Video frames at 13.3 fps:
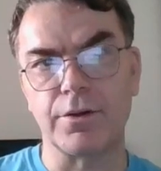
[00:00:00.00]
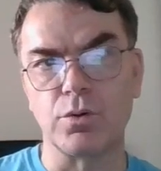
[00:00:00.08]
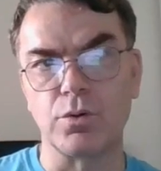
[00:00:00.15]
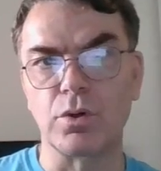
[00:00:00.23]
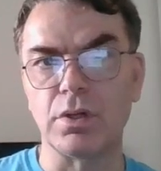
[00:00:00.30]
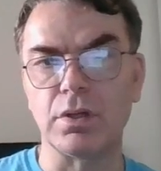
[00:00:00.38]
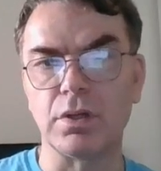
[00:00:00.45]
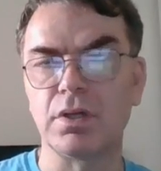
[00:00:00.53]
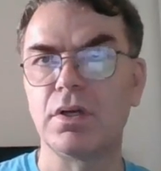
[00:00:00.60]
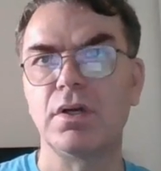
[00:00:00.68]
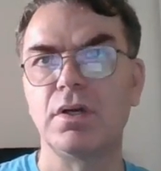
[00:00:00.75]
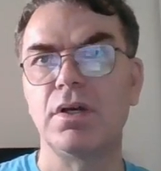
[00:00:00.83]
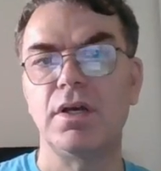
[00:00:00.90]
Google
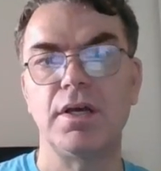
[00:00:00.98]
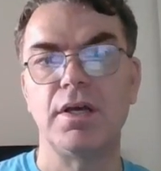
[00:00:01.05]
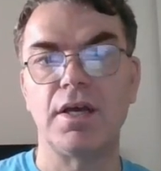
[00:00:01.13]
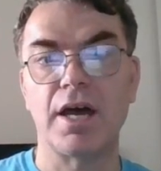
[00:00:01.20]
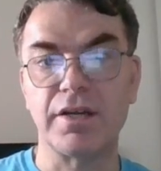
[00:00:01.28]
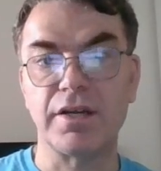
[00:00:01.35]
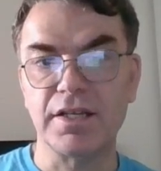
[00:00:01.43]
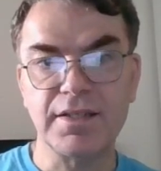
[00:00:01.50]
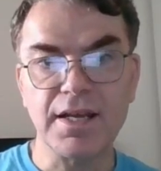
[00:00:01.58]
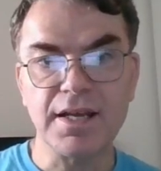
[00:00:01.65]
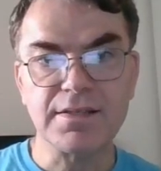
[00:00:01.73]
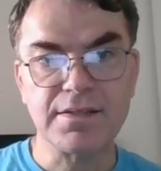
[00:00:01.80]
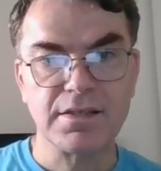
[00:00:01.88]

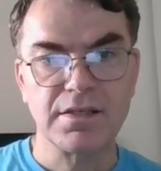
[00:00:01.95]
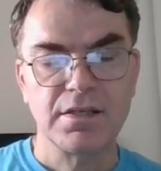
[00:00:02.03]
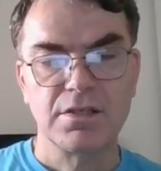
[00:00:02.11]
Analytics.